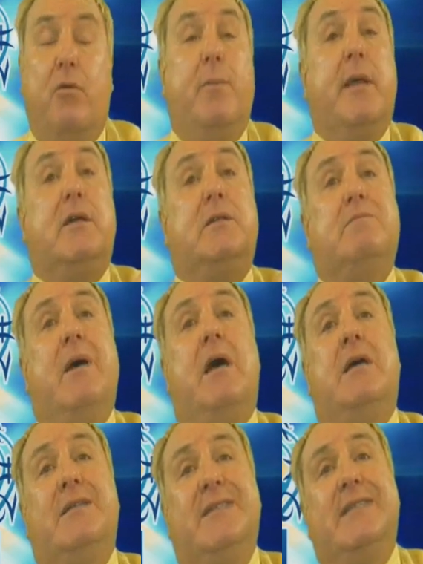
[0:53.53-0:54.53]
because
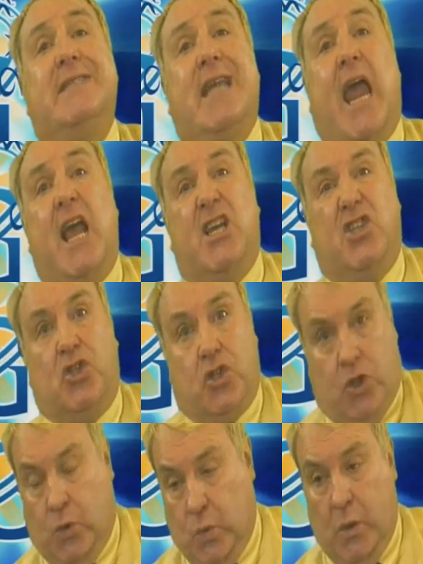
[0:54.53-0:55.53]
Mars is sex
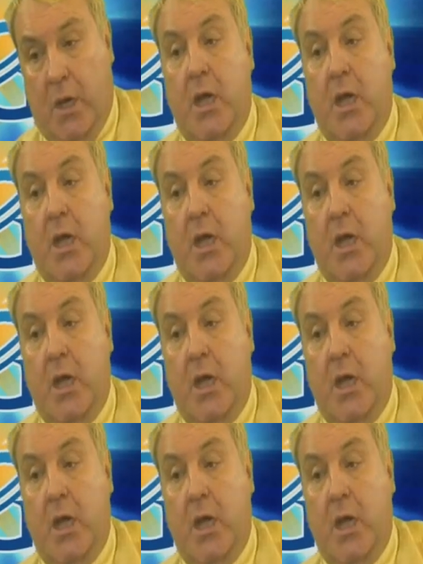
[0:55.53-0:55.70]
too.